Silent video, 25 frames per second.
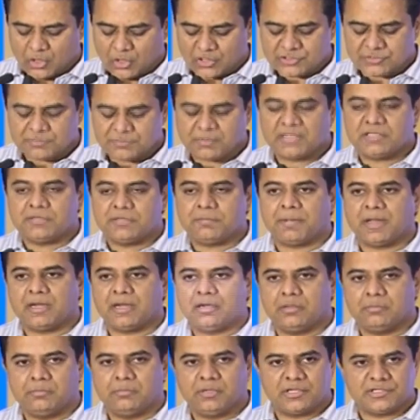caused by the
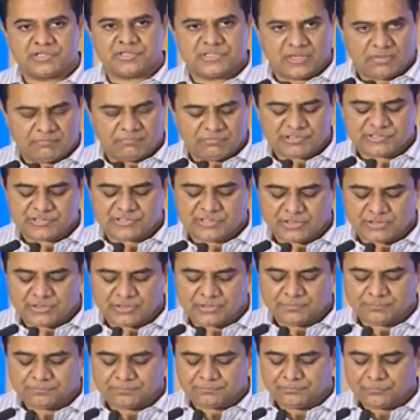pandemic is
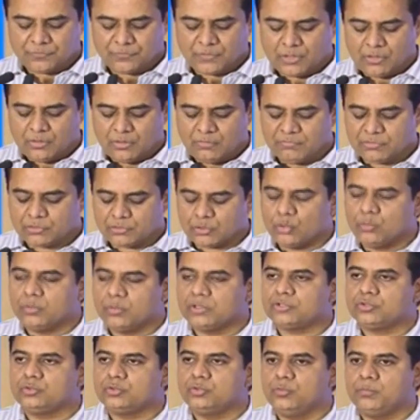devastating, with
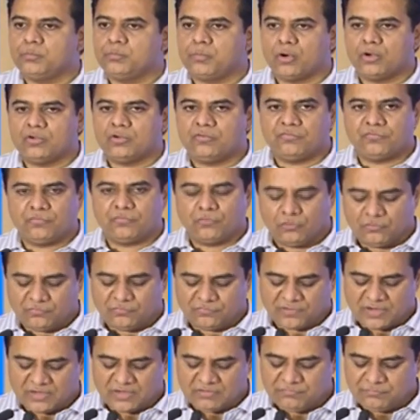over
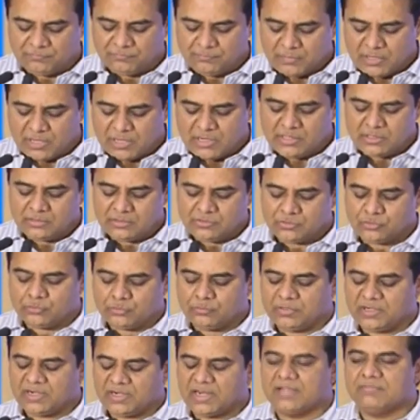2.45 million
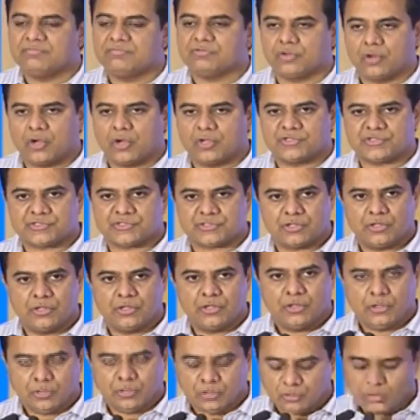human lives lost
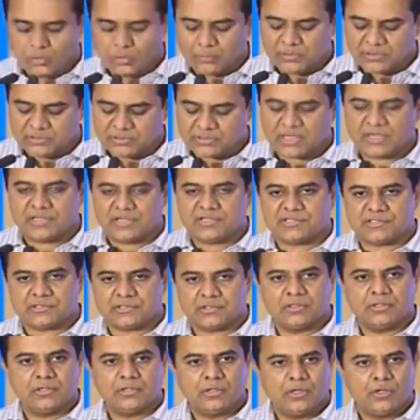globally. That
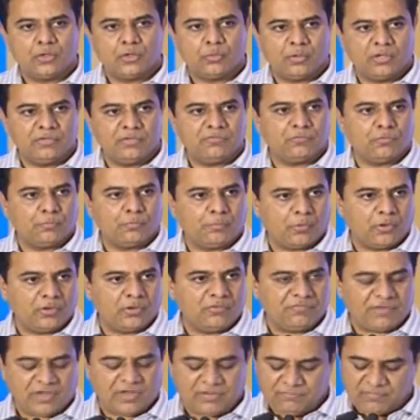is
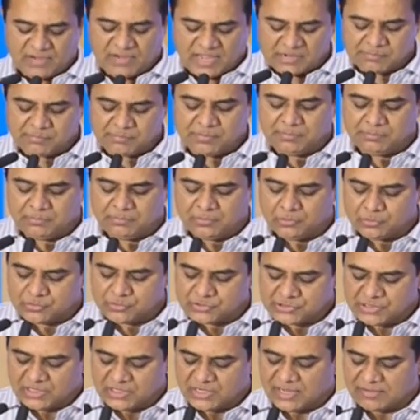24.5 lakh people
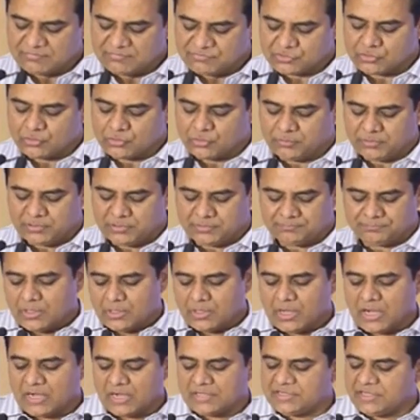losing their lives globally.
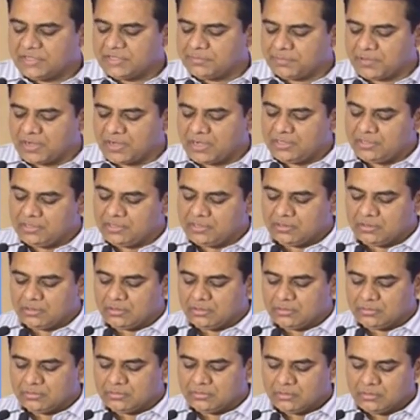I take pride
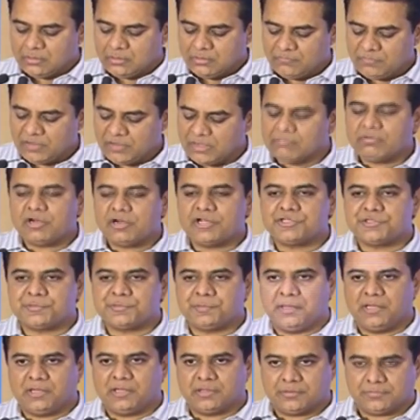whenever I
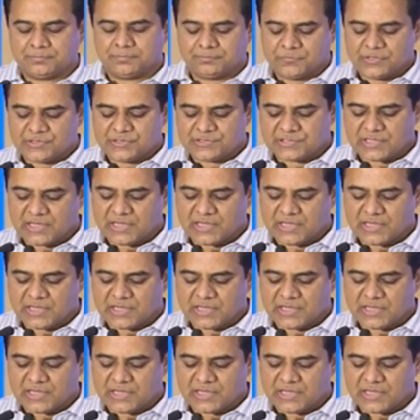speak in